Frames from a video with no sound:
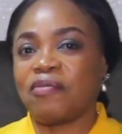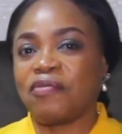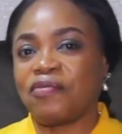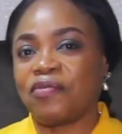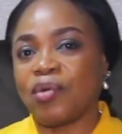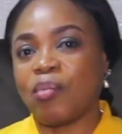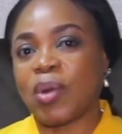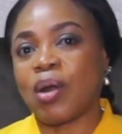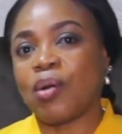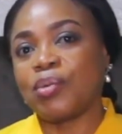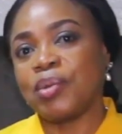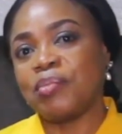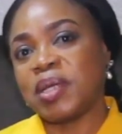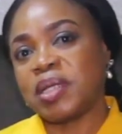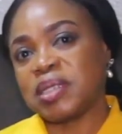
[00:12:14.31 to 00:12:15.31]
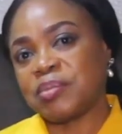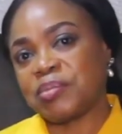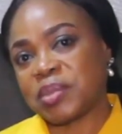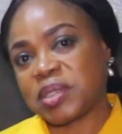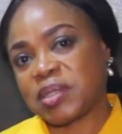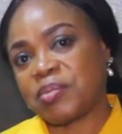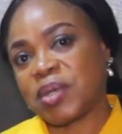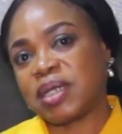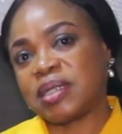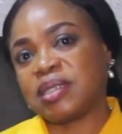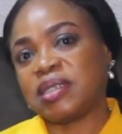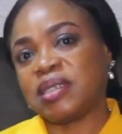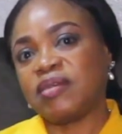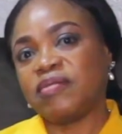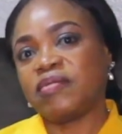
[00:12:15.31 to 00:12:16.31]
from our women's
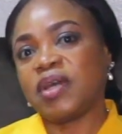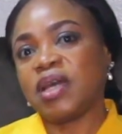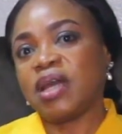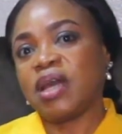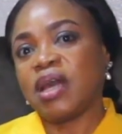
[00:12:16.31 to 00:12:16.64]
perspective,